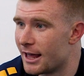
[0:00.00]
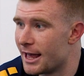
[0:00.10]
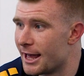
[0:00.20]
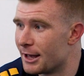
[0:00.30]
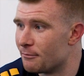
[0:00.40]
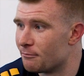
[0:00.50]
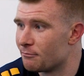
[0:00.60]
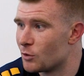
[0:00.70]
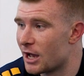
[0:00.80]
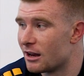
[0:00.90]
Um,
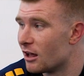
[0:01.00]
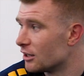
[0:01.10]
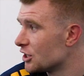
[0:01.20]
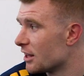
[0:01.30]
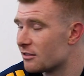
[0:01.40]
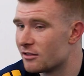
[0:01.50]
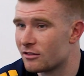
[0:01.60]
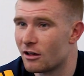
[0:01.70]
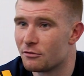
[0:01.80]
we had a lot of chances.